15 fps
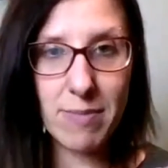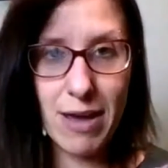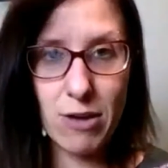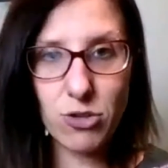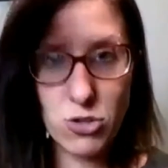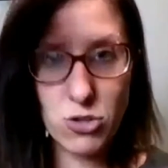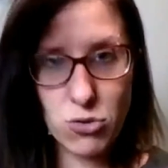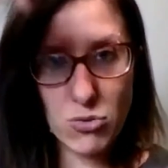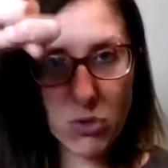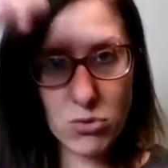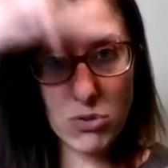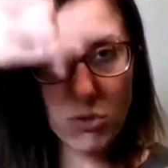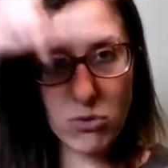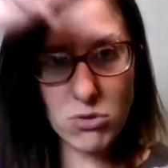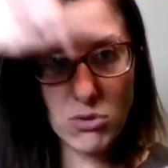amount to
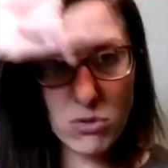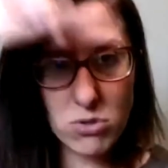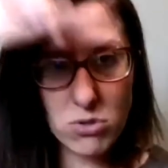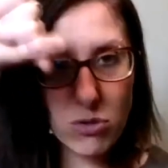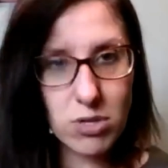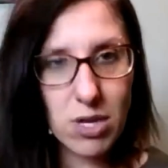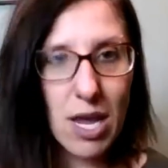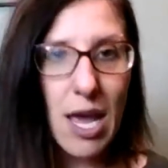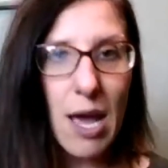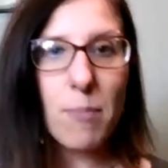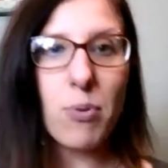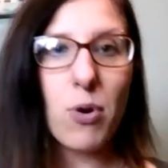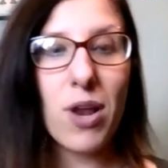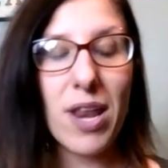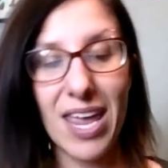
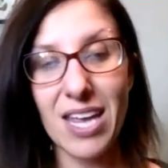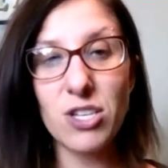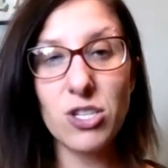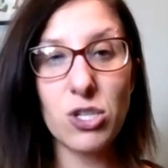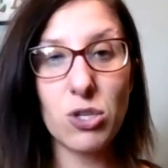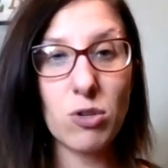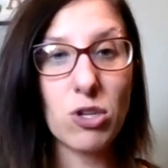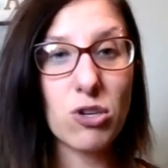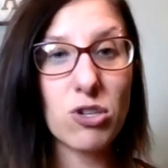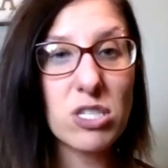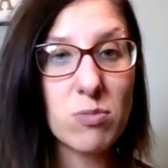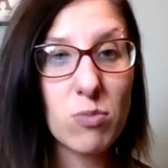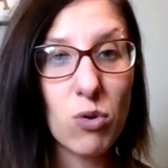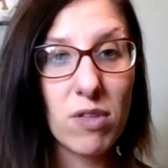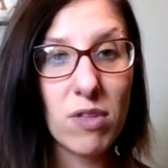put into your
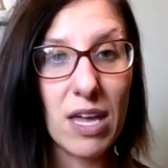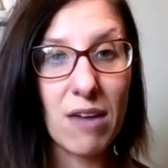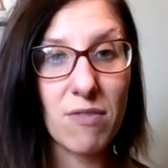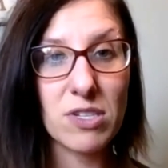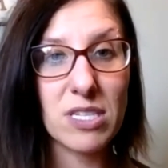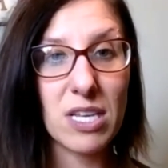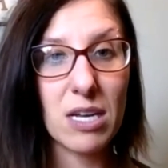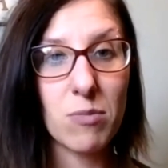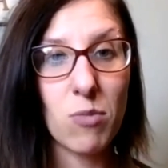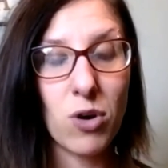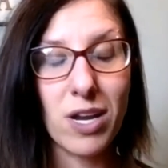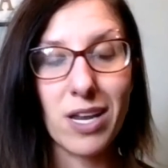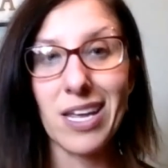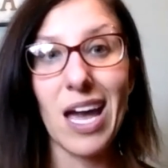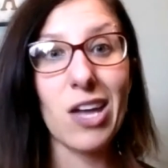smoothie every single
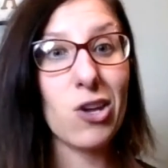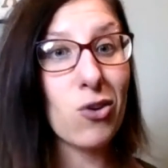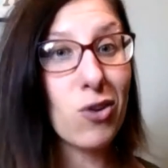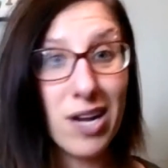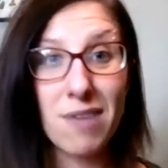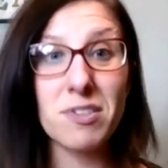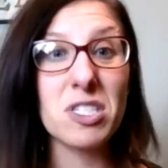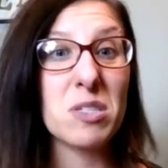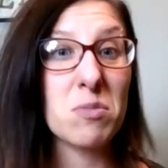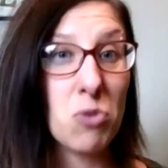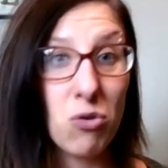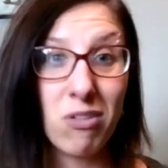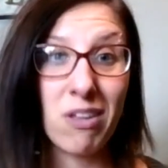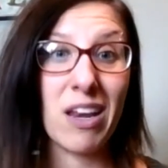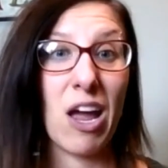morning. Yeah, you're gonna have a
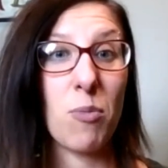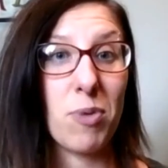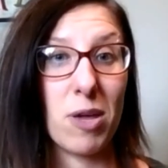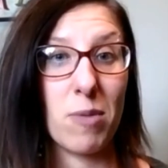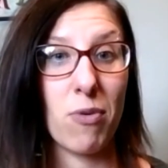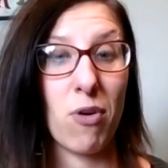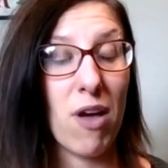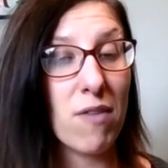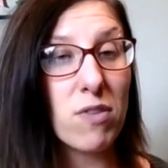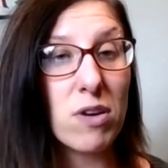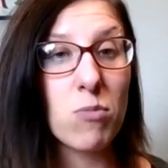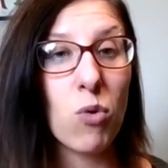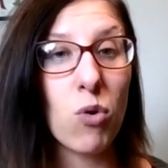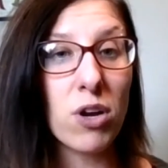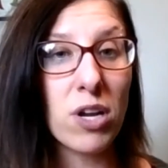smoothie now, people, every
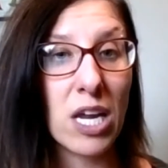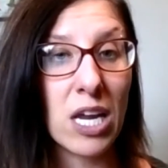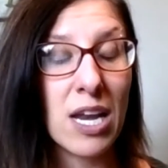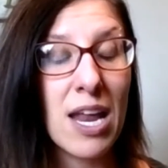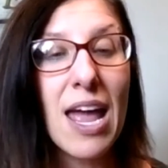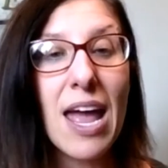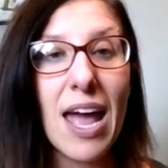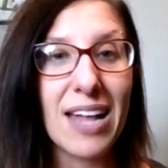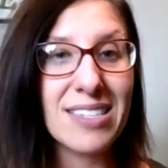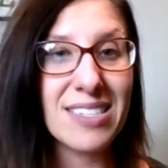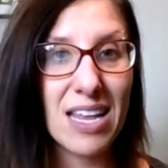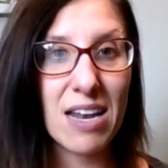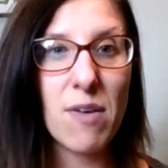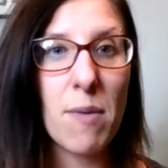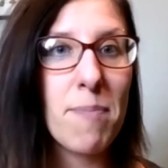morning,
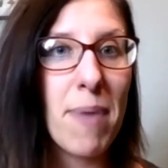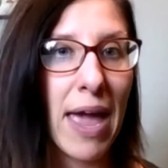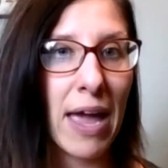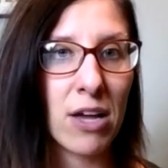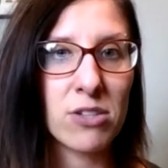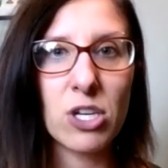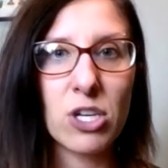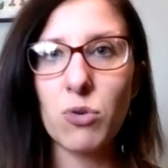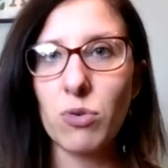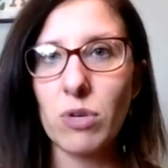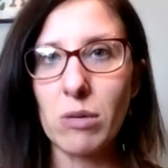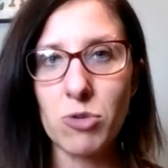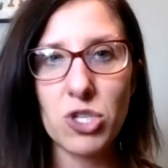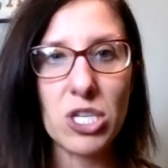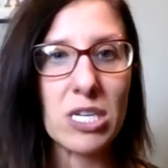instead of a bagel and
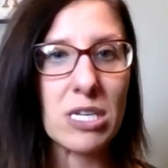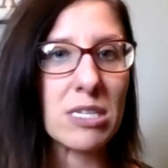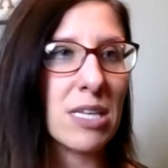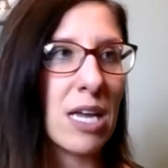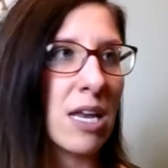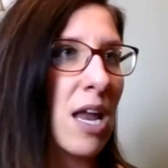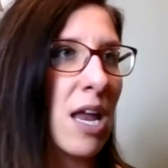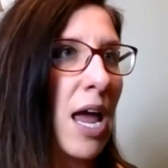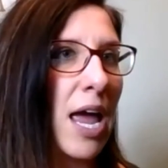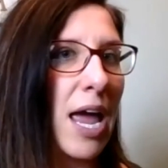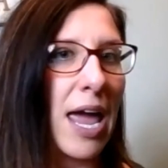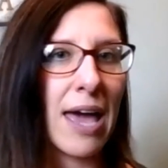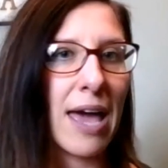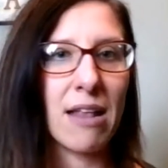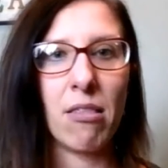cream cheese and
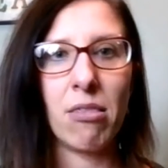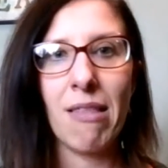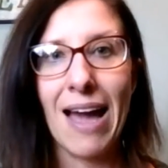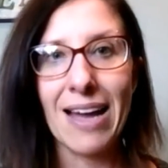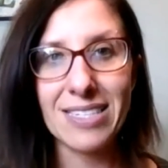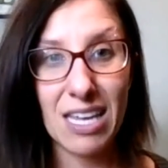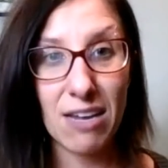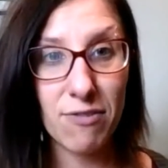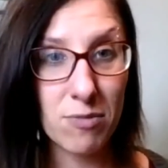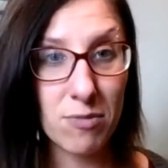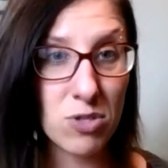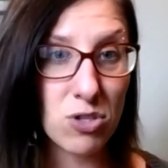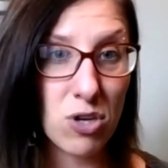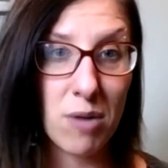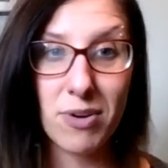a latte from
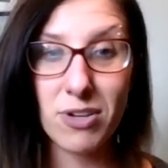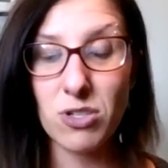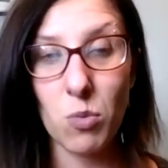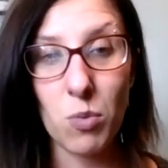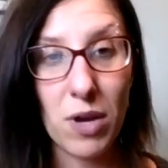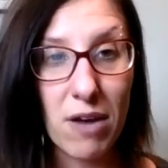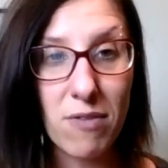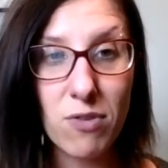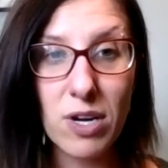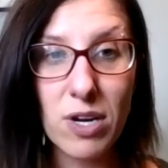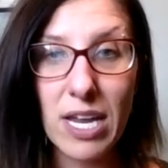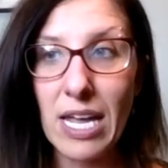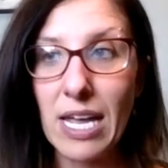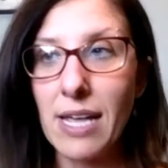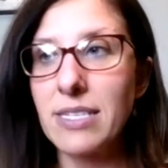Starbucks or whatever
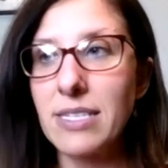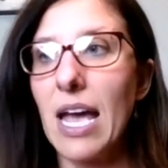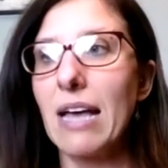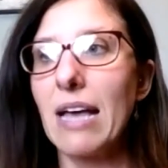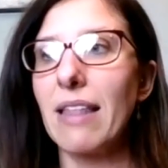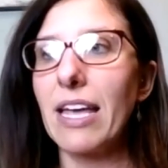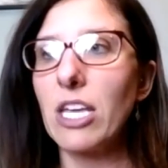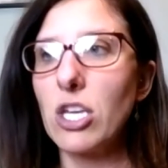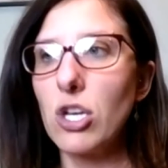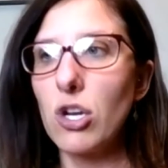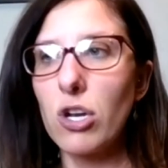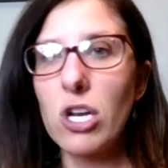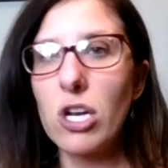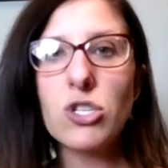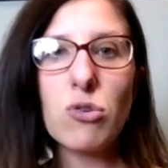it is. Like,
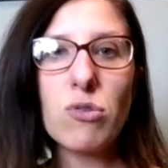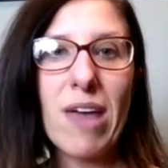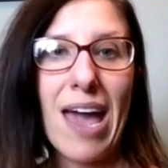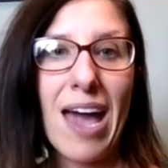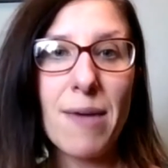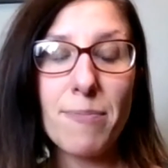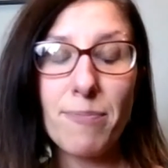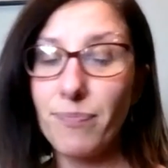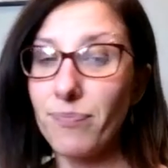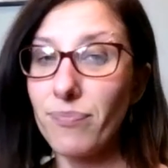you're gonna do that